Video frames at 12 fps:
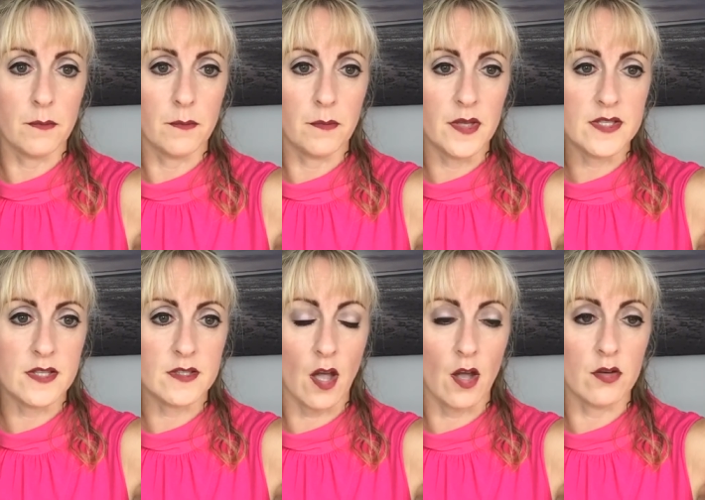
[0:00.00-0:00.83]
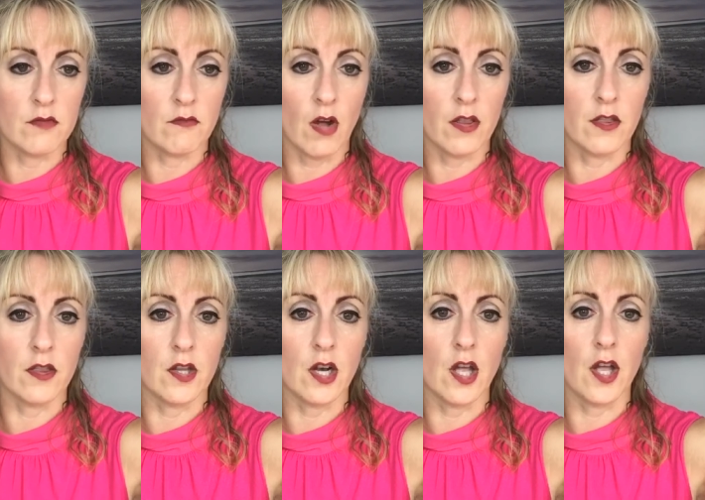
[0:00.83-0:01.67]
business owner rather than the
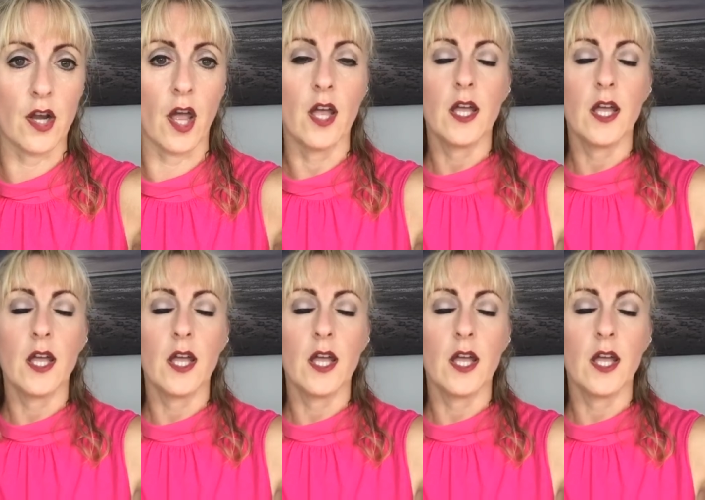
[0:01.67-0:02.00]
learner.